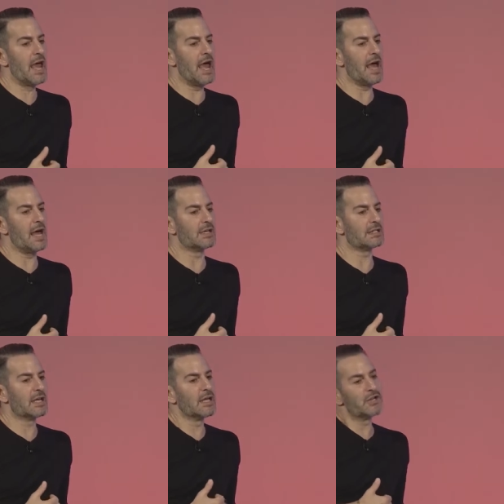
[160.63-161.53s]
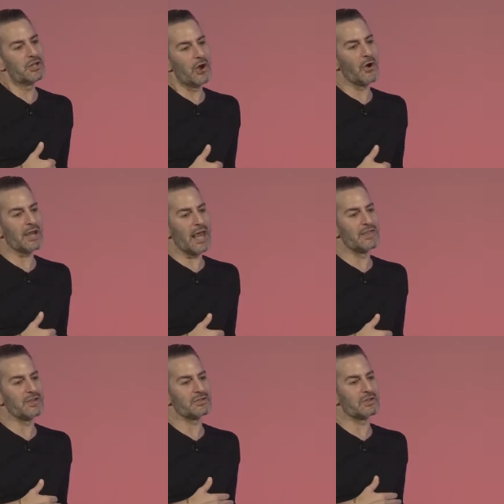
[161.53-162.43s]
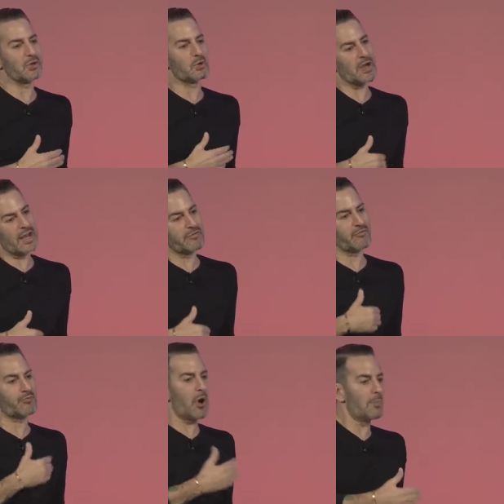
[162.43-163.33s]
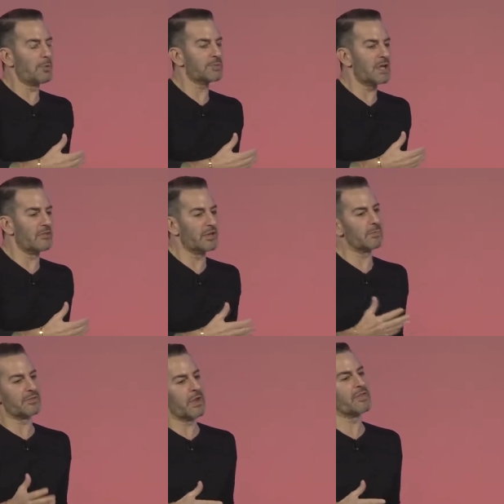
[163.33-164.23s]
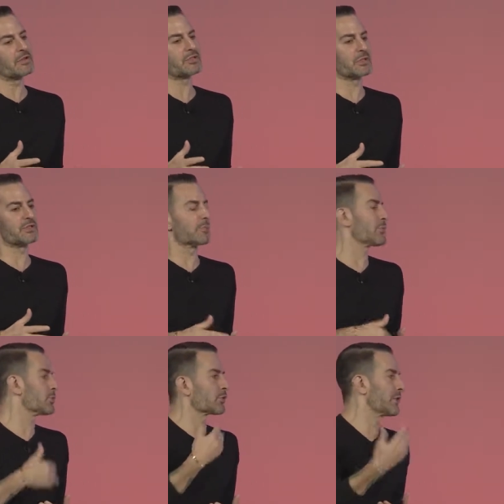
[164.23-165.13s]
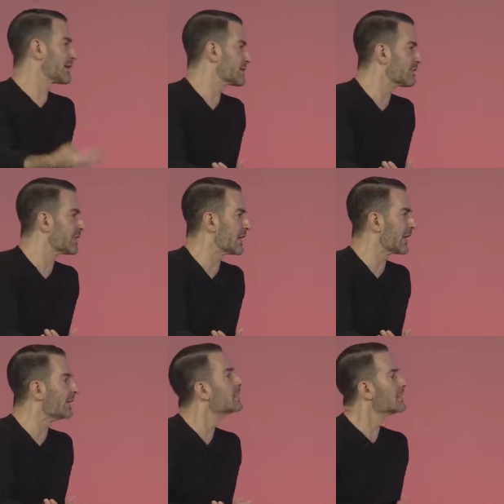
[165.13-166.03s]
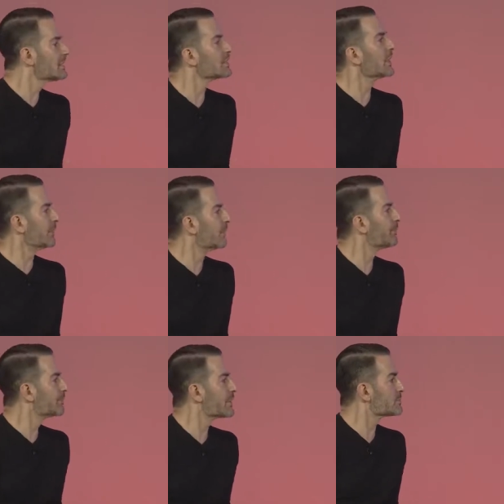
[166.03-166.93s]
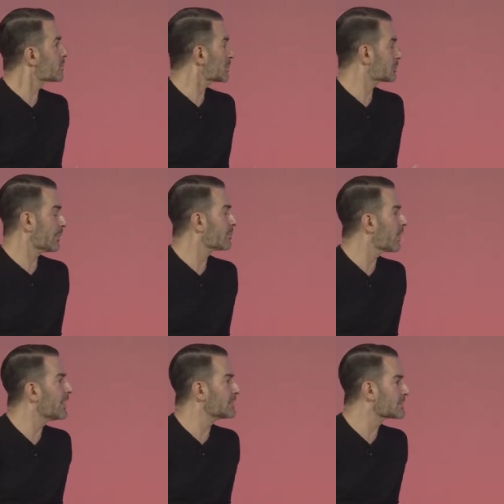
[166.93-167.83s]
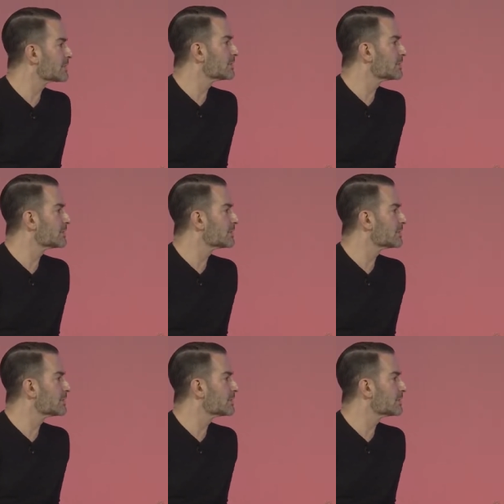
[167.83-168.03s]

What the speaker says: And, you know, again, there's the creative problem solving, but then there's just the pure creativity. So it works both ways.